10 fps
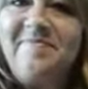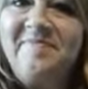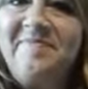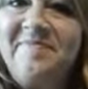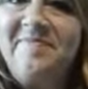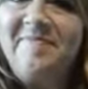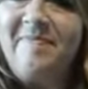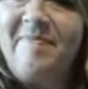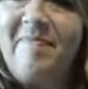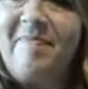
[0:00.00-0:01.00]

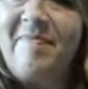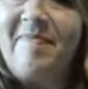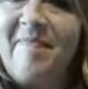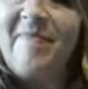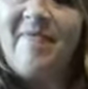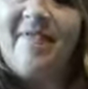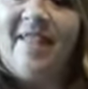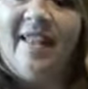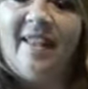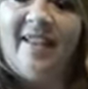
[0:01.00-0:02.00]
[no speech]